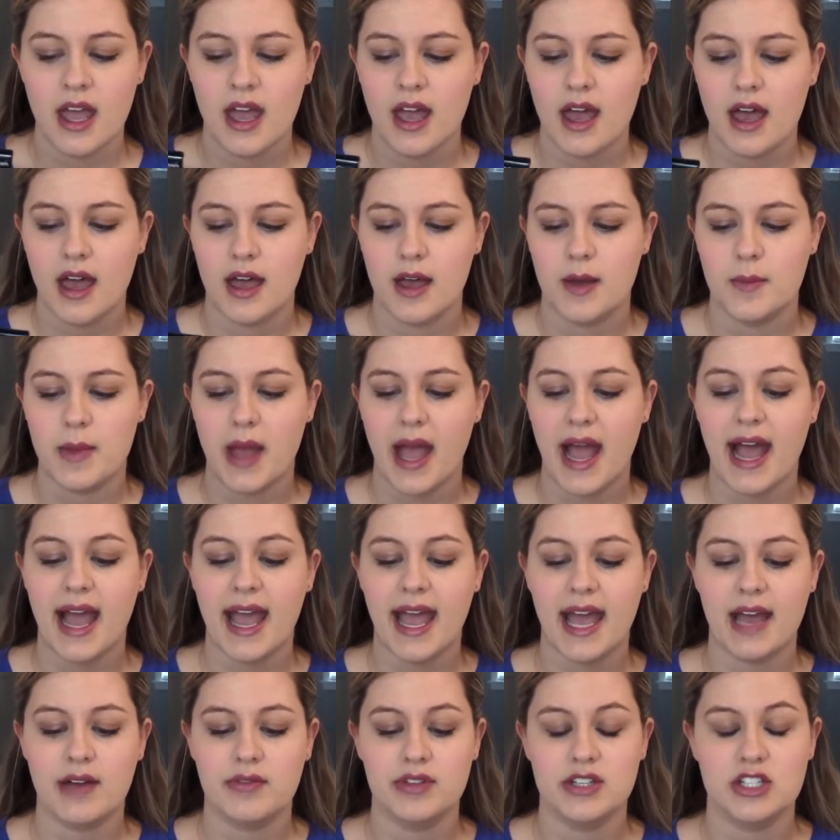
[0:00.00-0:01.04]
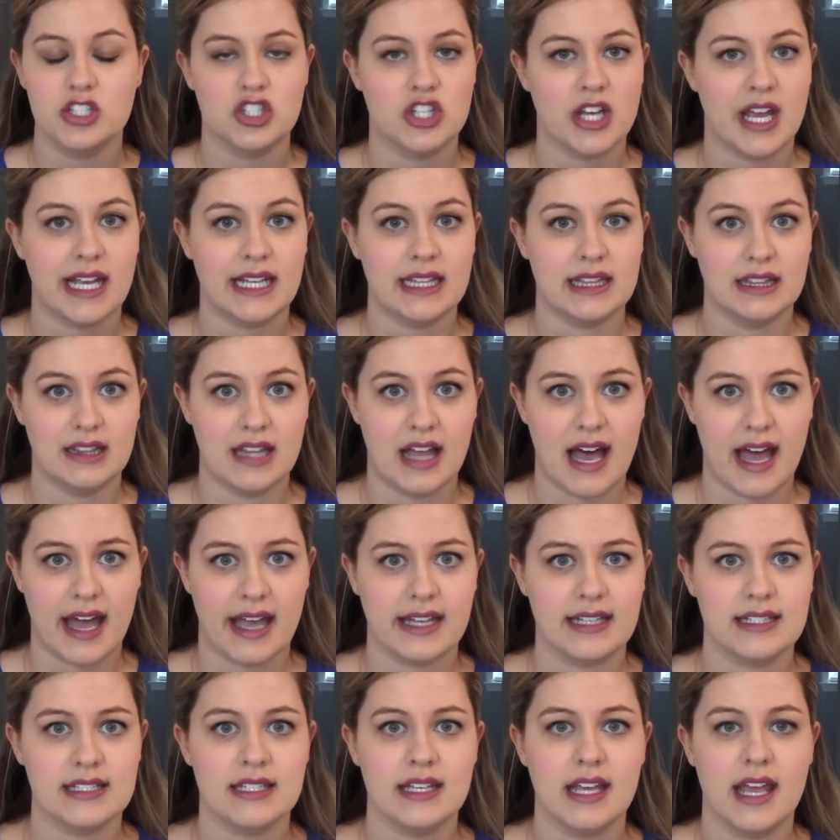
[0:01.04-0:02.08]
I have the shade
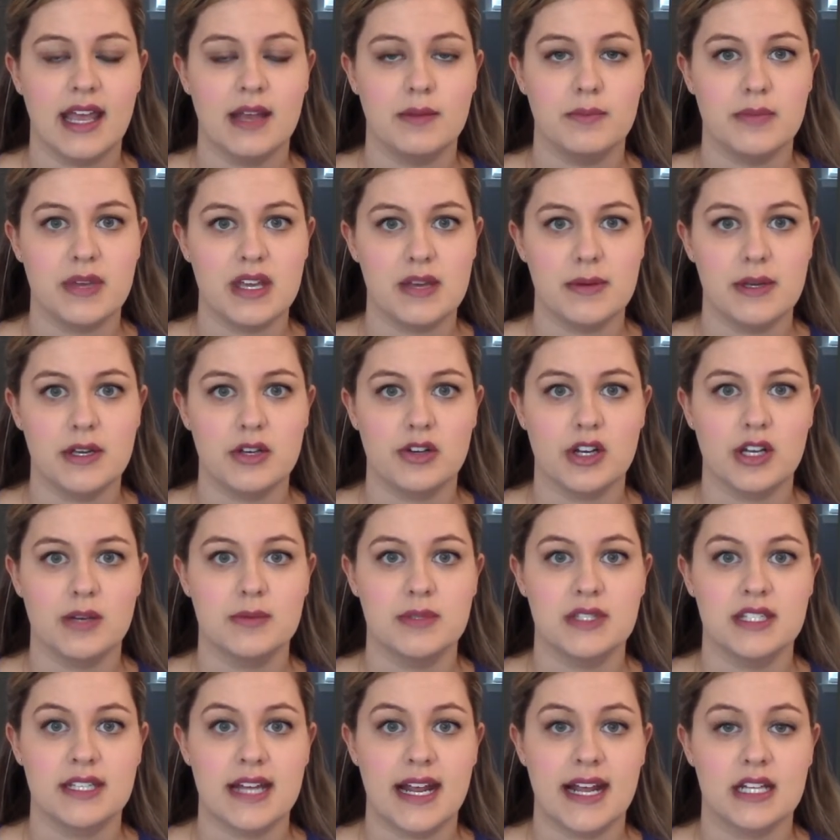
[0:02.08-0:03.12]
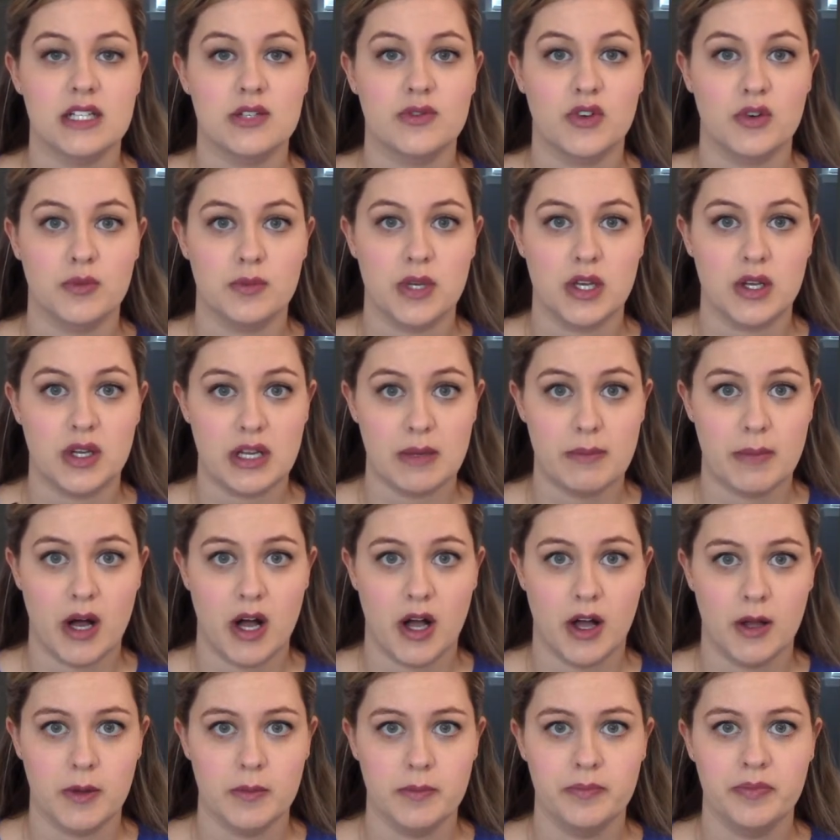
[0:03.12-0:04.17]
Light, and BB cream stands for Beauty
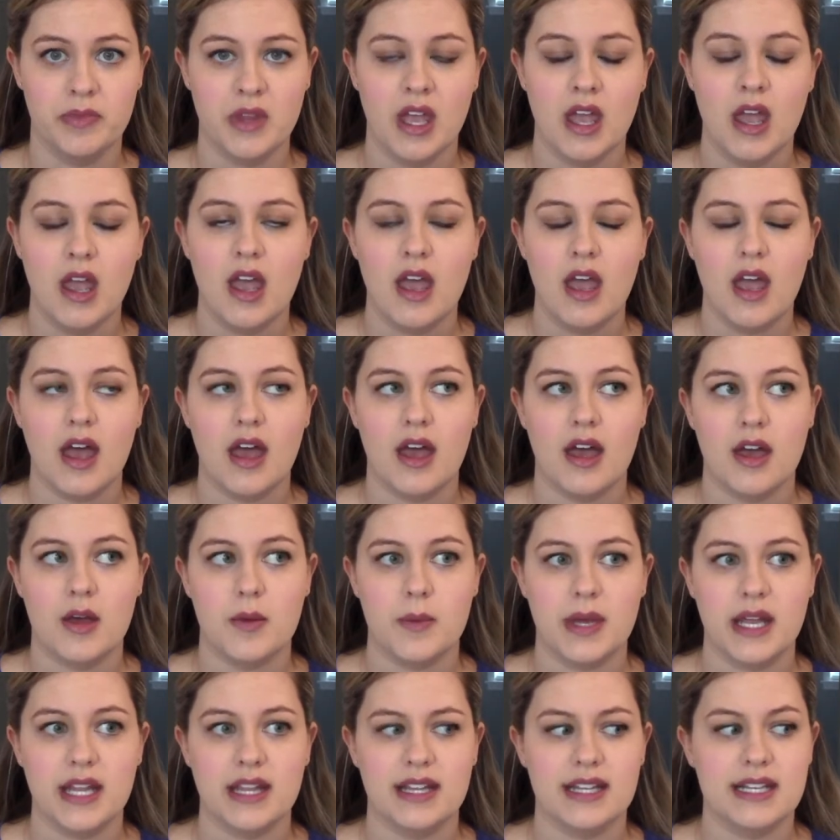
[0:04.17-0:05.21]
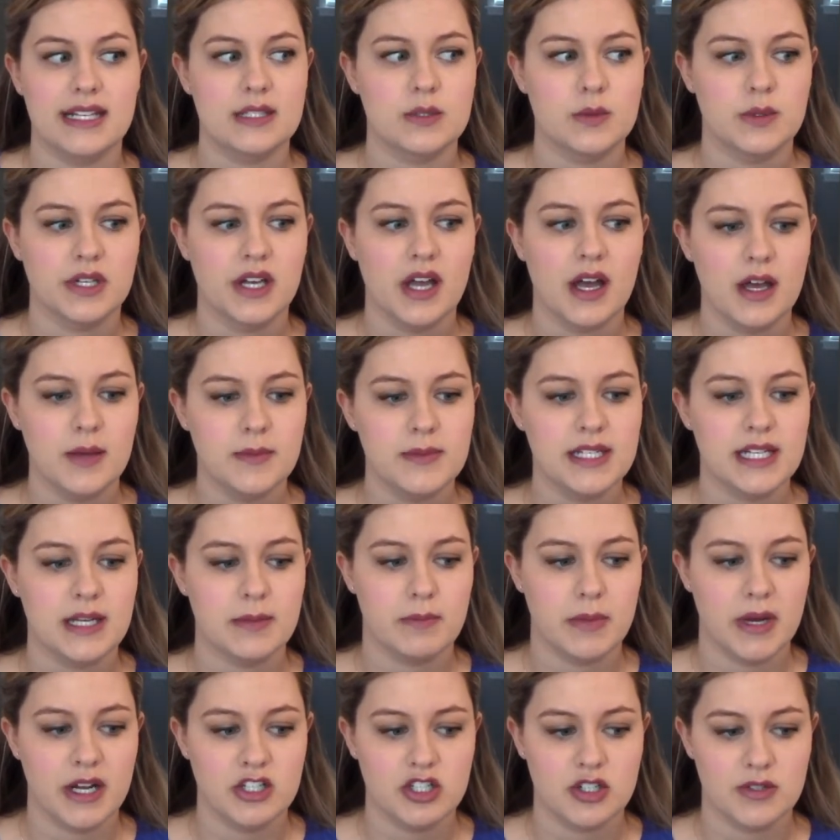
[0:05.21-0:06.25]
Balm. And this one comes in a
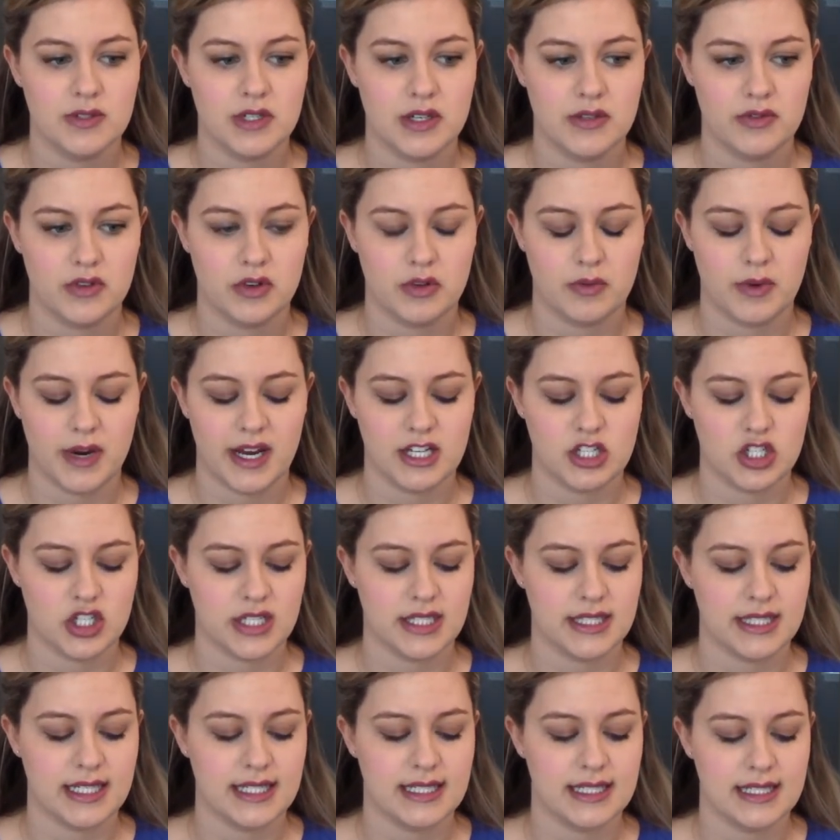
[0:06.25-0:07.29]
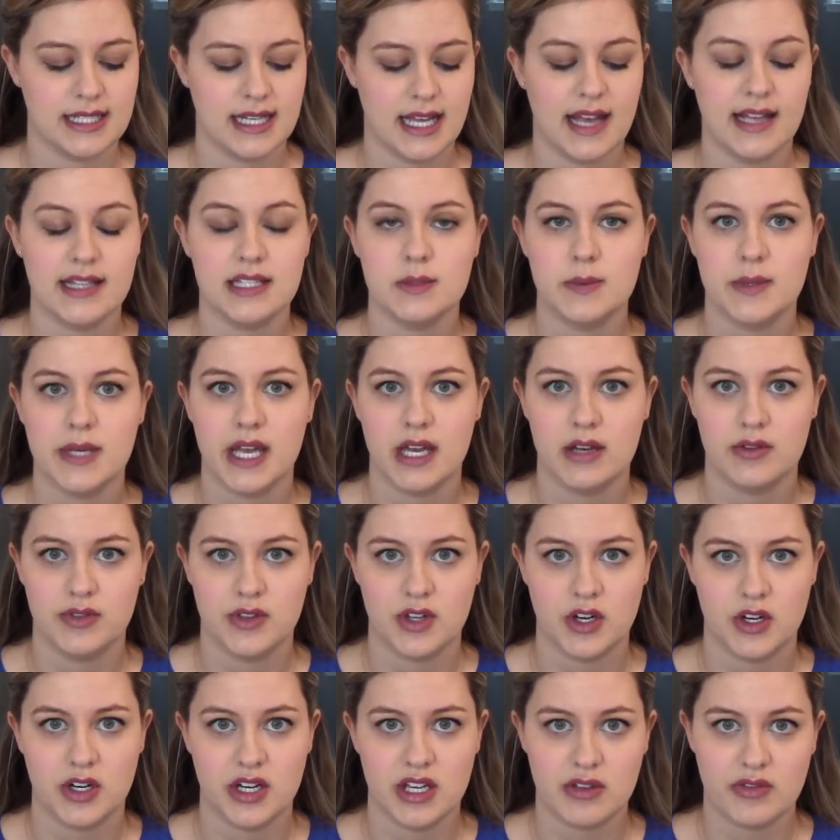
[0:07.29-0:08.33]
bunch of different ranges. It's an SPF
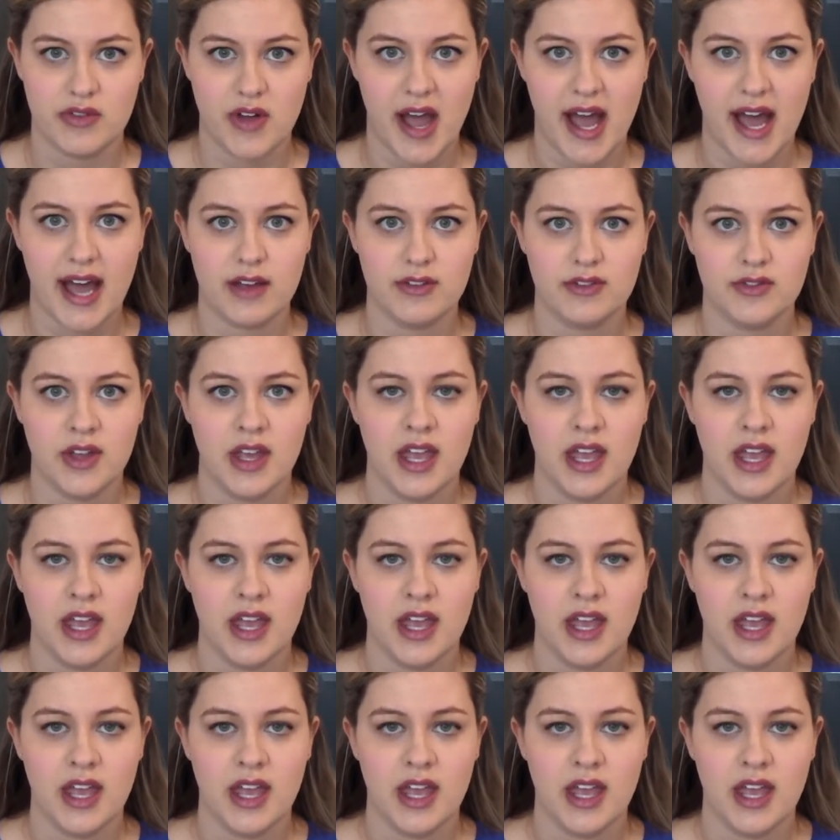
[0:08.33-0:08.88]
35.